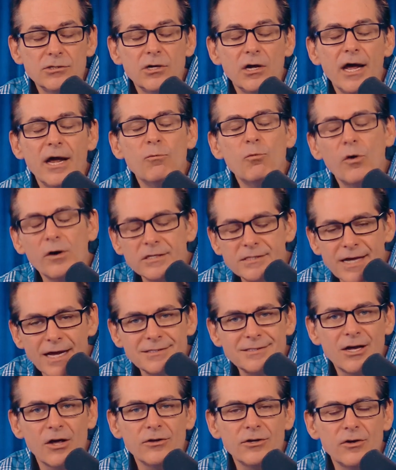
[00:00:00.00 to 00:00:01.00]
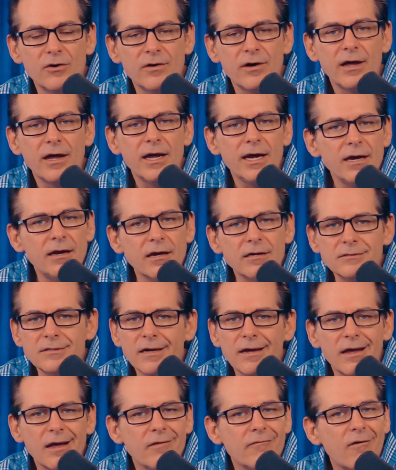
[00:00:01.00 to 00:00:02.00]
And what does that tell you? He
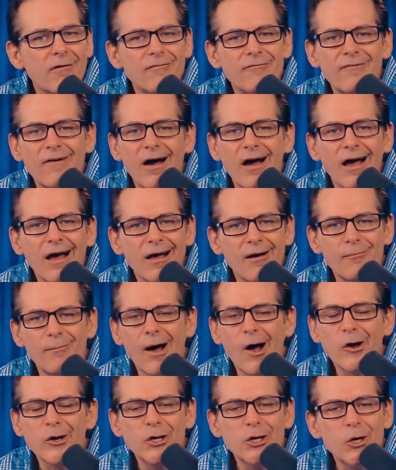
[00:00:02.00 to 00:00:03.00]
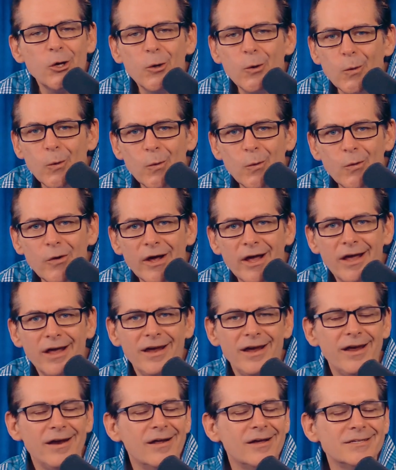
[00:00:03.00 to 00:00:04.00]
doesn't give a fuck about you.
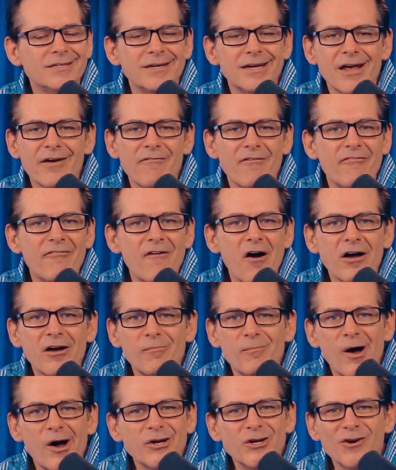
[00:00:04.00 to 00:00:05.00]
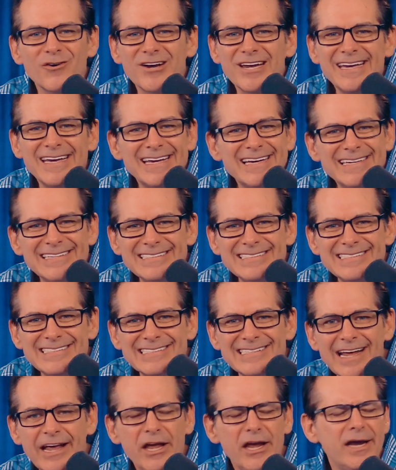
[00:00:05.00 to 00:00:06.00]
He doesn't give a fuck about your
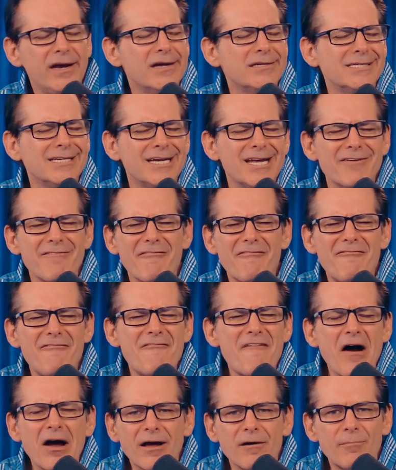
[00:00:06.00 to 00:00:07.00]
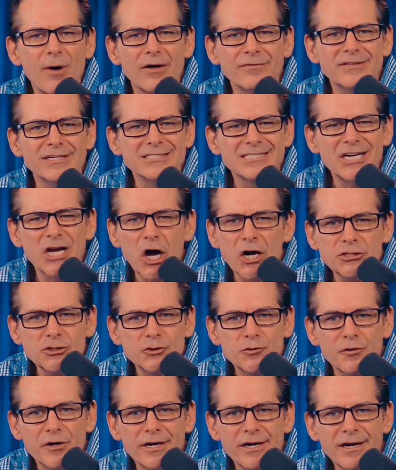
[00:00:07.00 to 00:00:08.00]
kids. He doesn't give a fuck about this
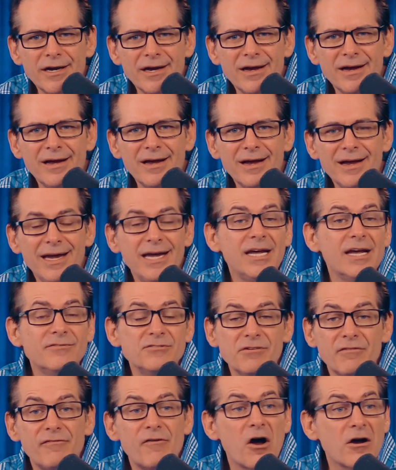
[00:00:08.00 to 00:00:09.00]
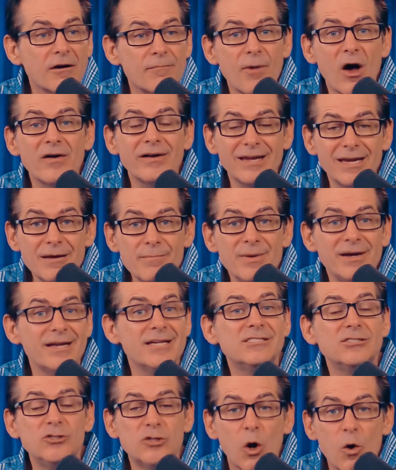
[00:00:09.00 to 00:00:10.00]
country. He gives a fuck about him and
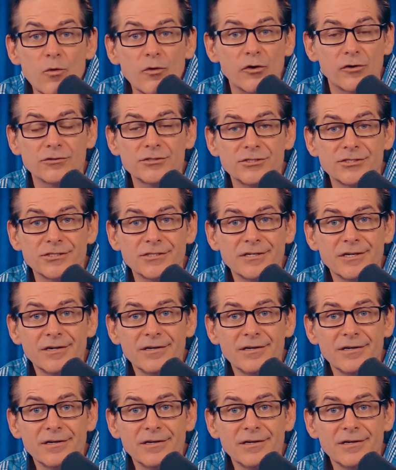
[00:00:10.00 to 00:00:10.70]
his donors.